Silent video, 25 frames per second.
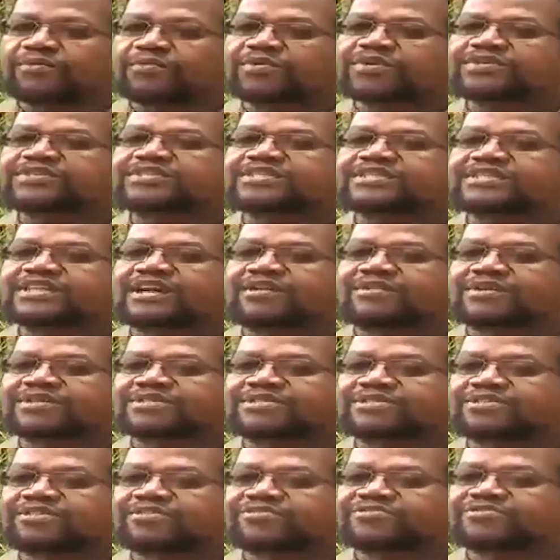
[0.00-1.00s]
We see
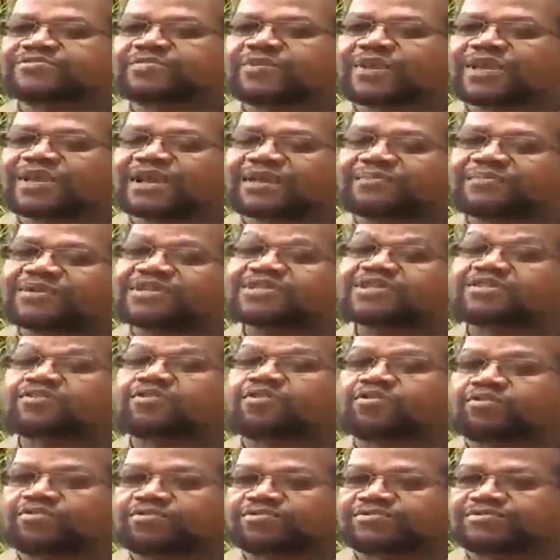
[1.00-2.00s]
ourselves playing a major
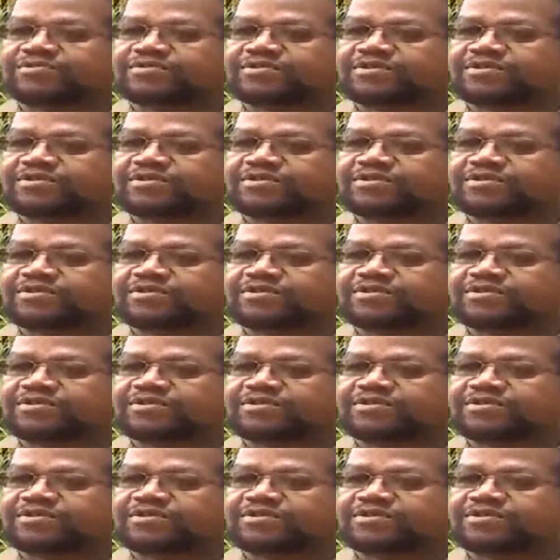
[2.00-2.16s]
role